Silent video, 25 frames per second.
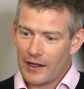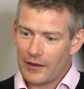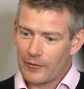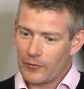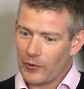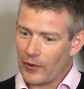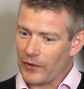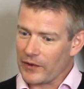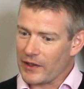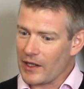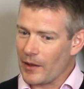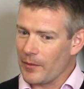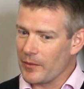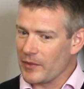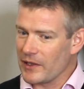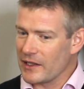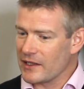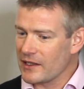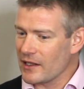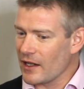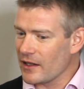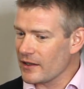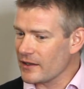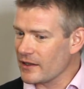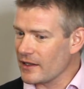And what the
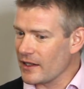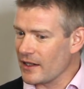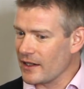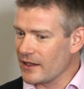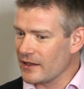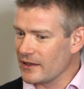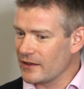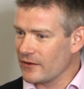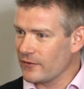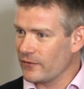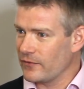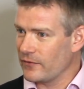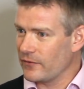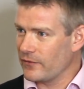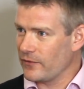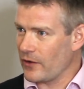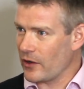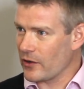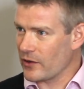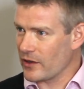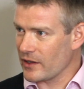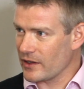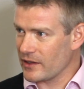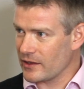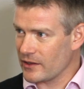company does is
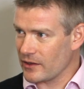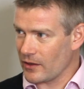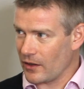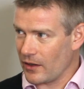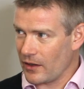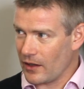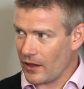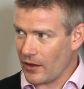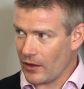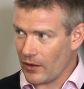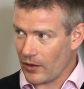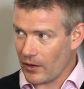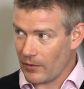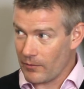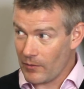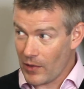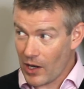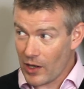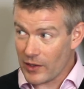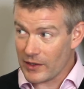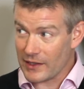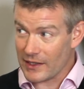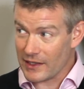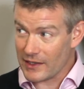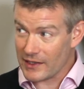focus
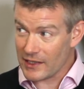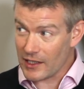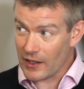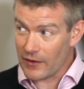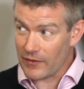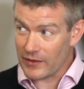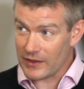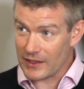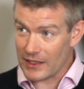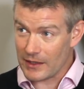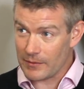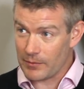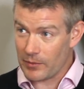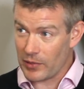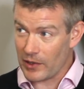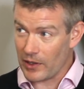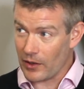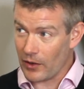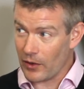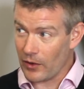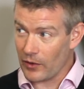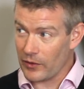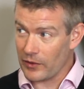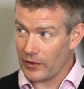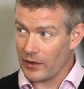marketing services,
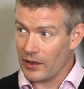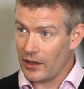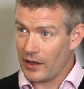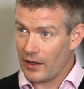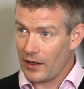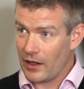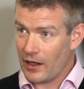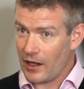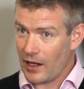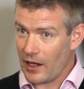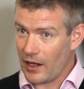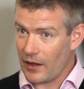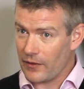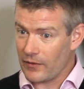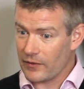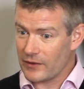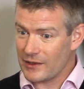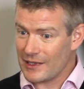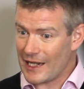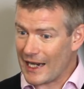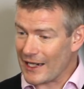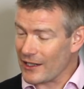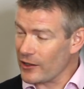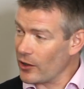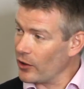but on
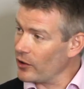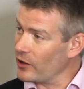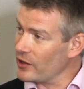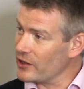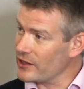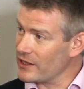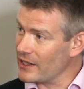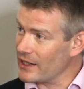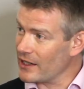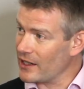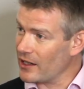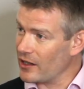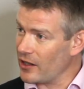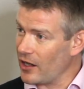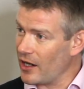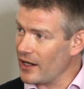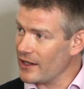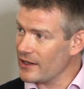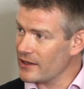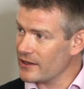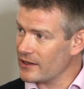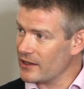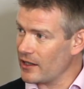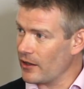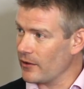technology
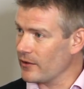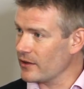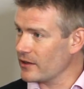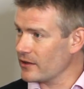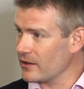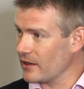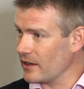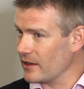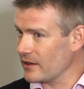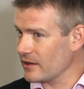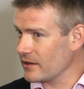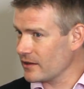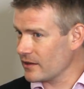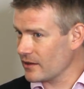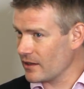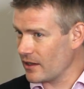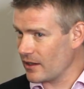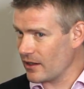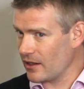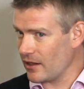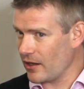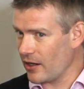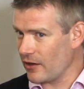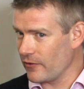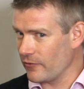clients. So its
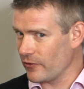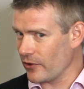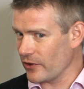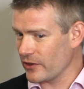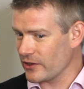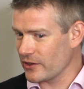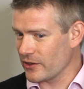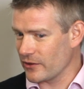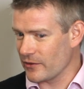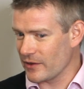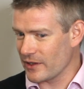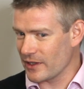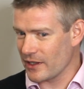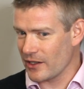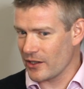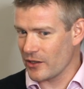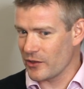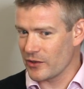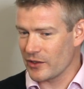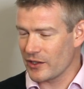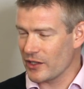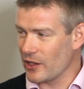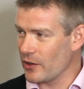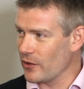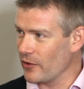client roster is a
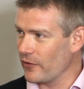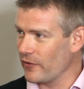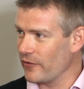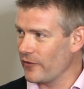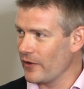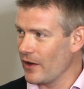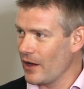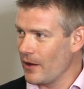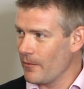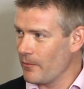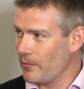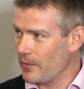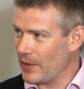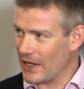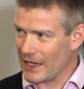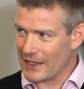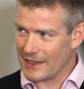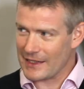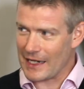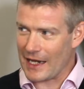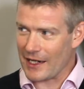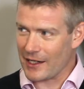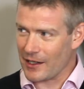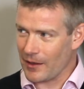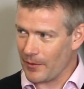who's who of
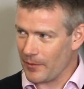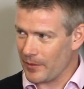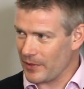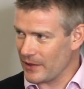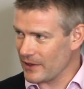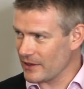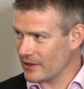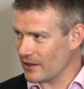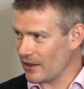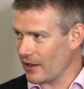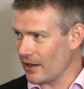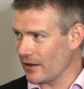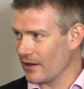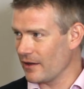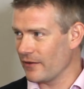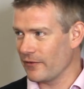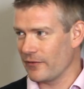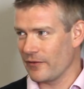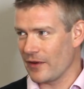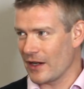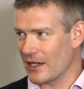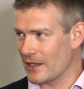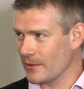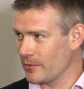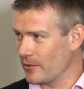big tech companies like
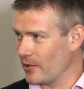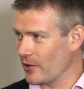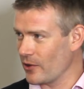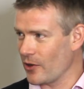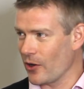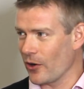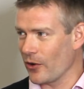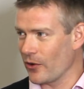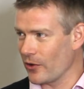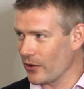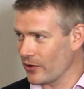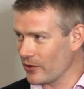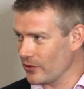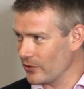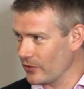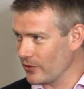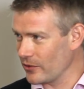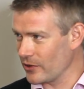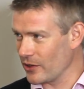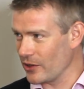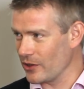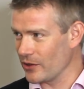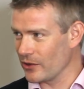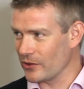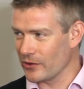Facebook,
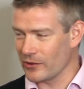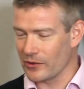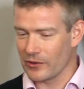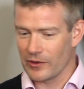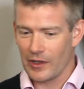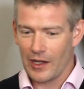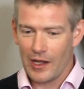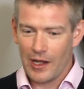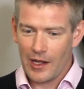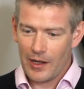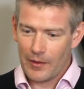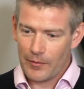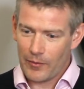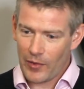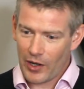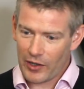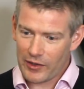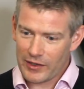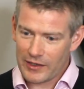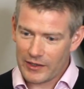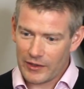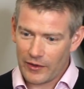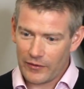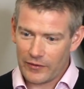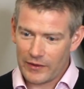Oracle, Google,
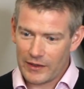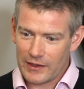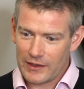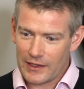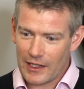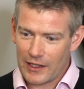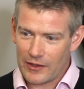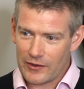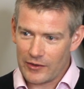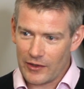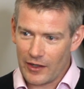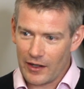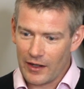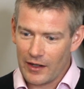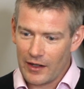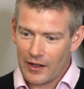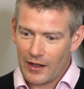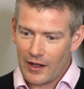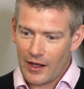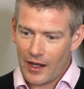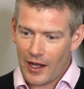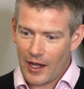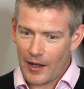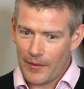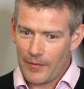Microsoft, etc.
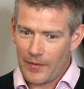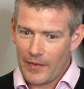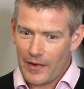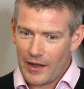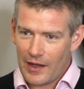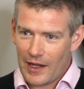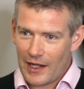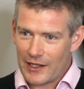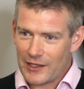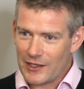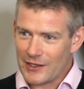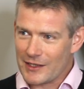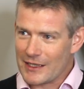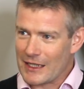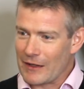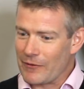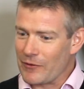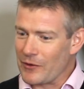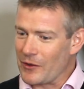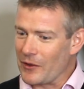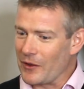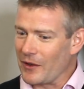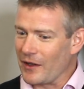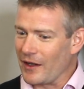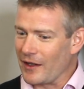And just to
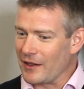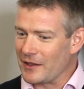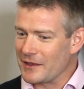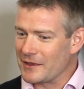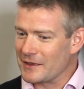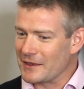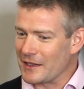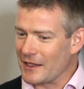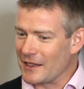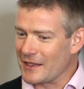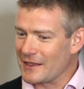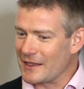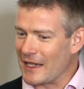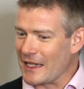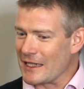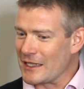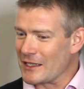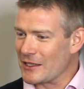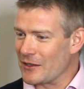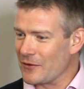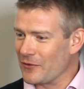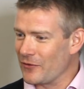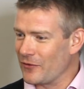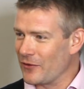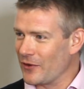give you a
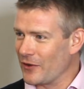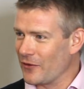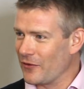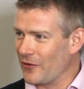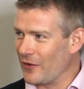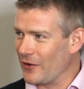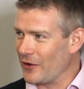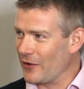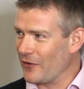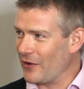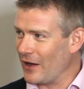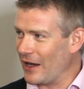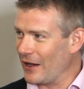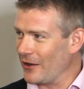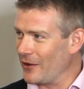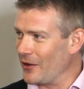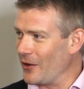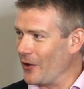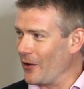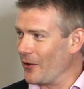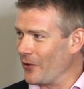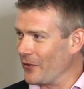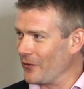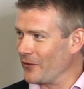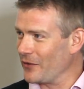sense of how
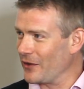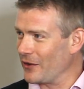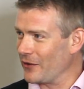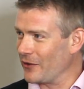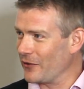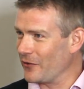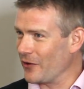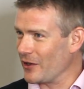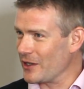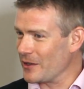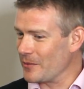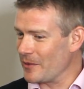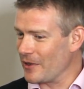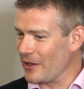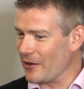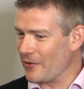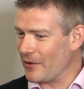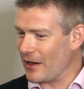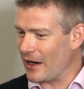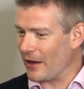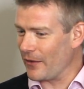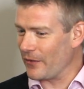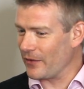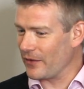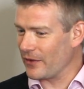long the fund's been
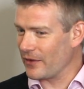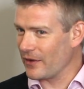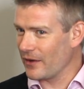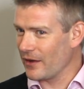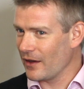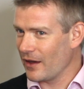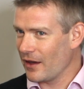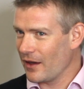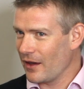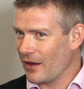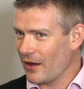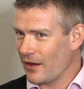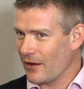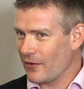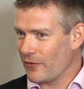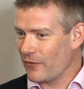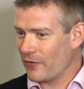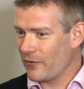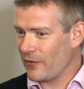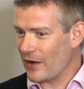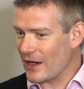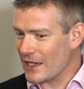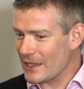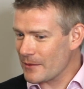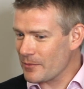around,
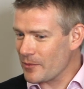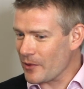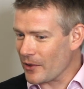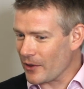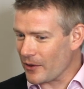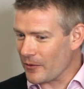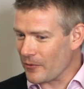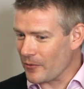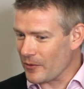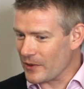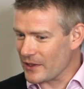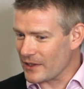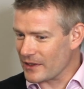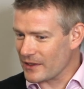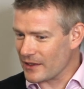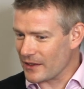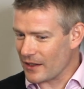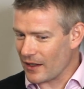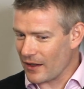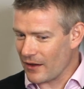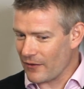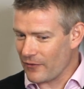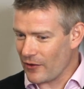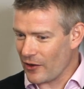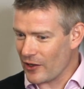Facebook
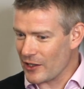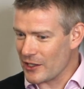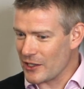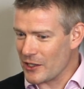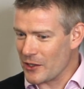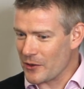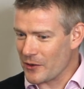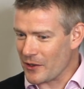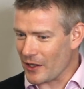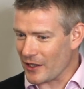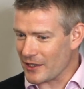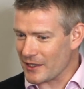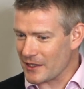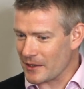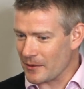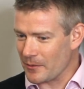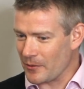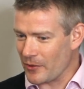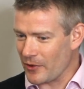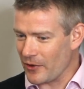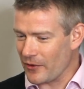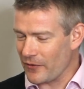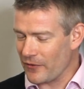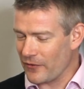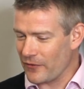was a very new
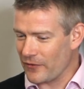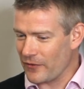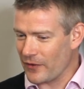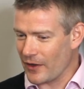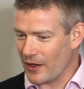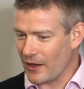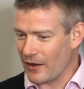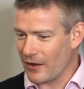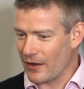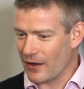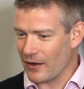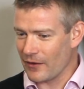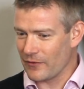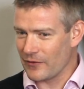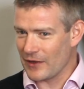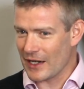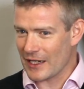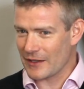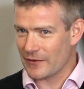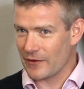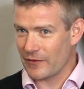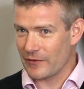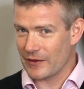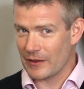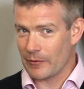customer of
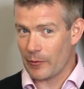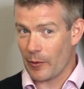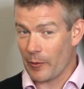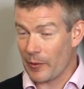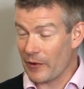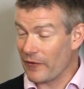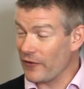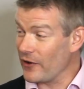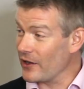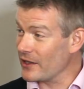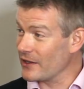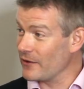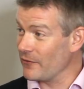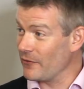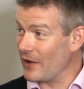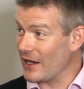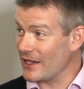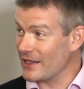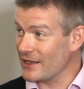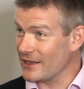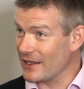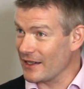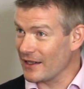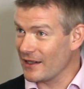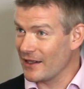Next 15 when we first
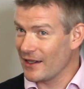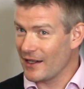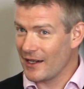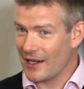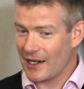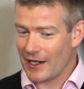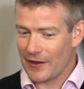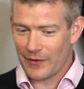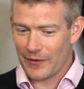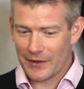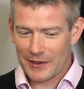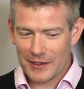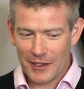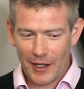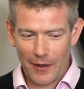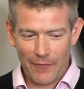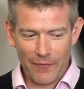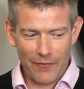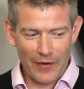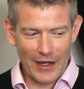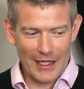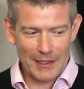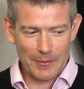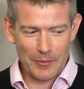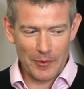invested. At the
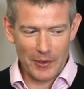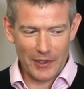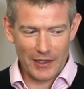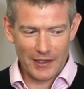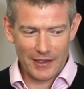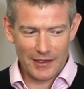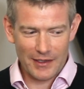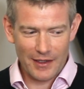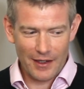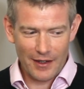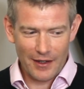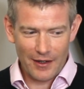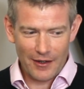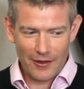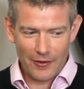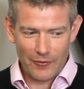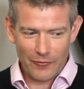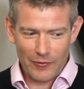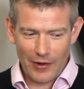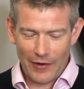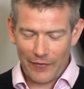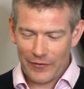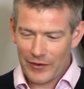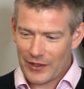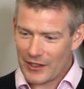time, Facebook's
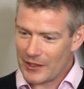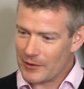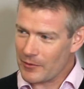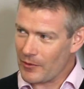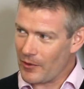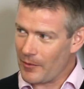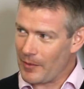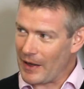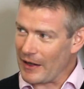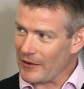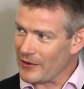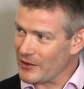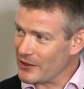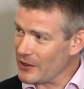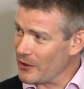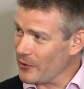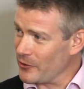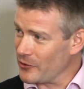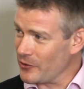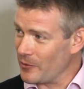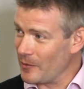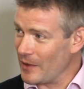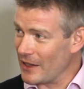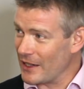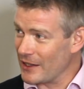revenues were about
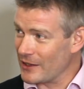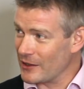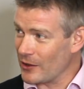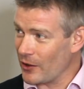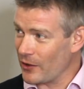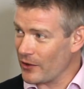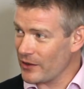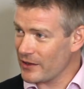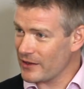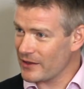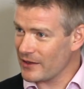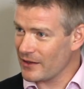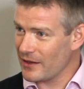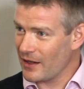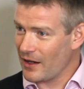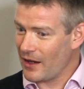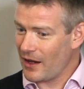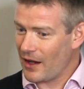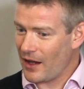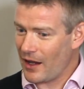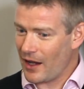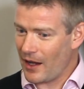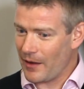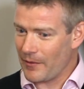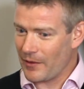$200 million.
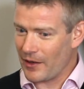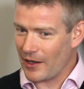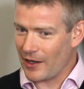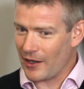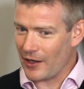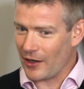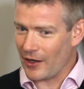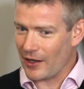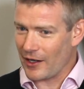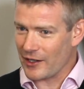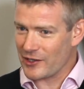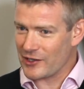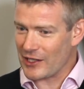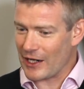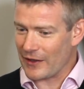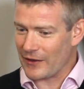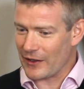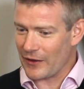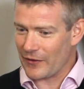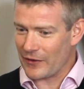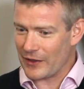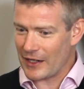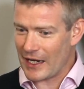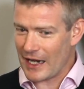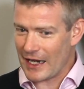And I checked
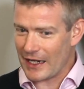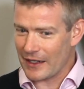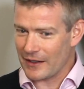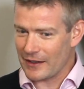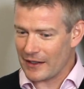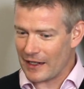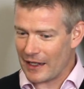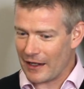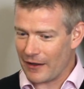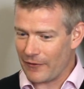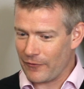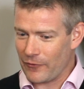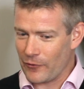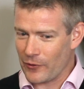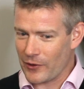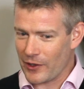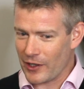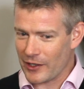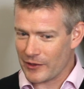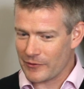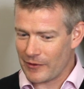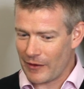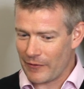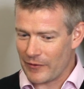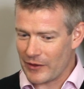the other day, and their
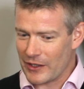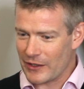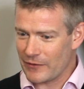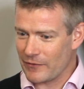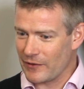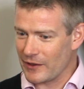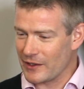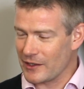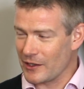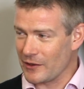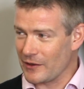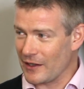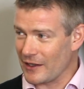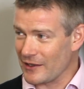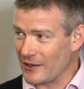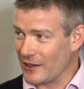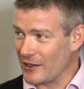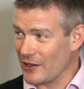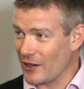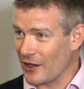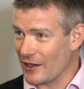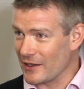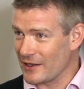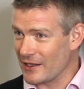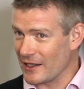forecast revenues for
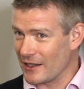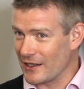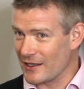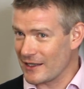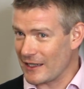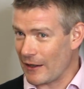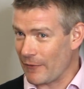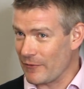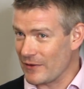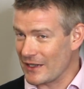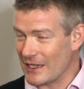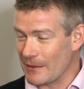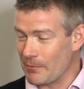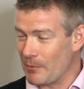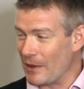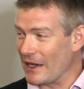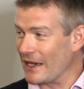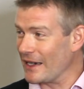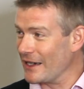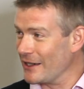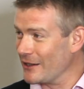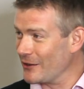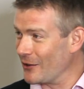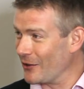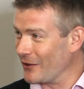2019 are $70
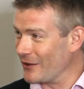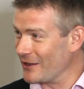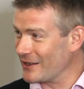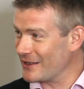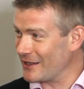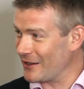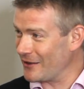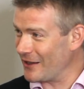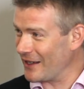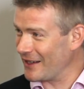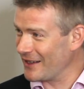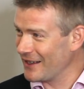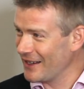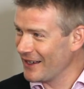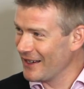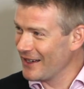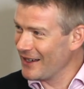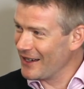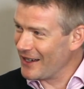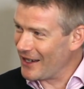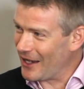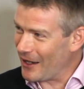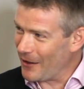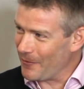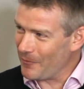billion. So
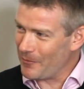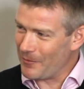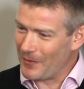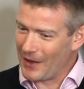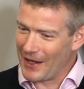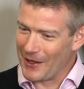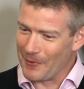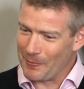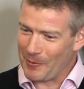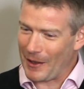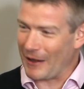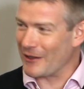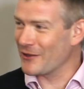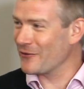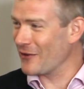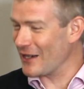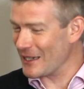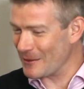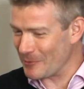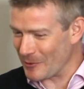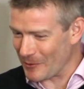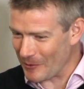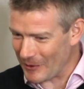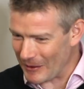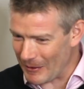that, perhaps
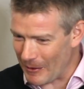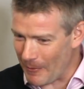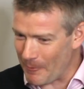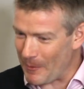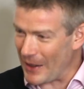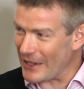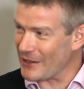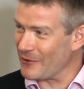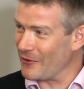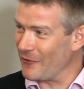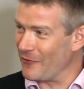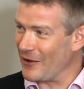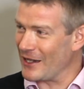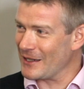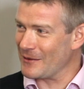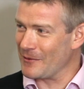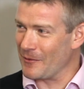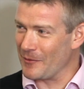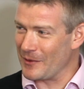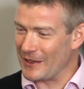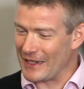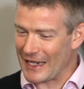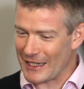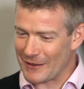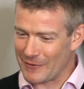Facebook would be a better
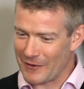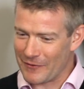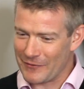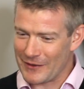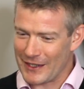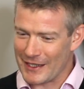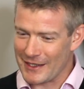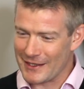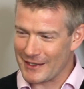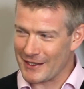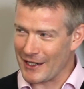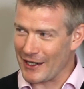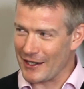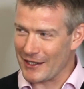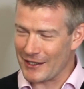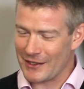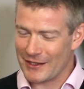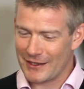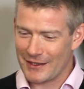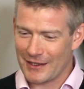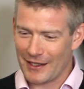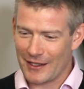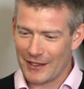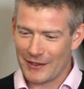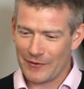investment, but Next 15's done
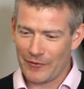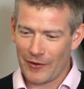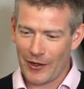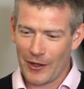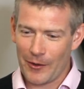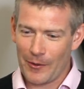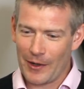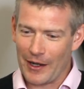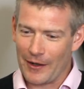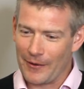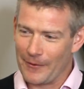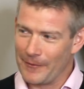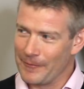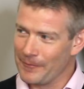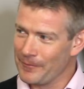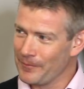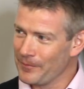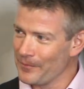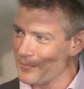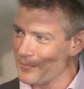us very well.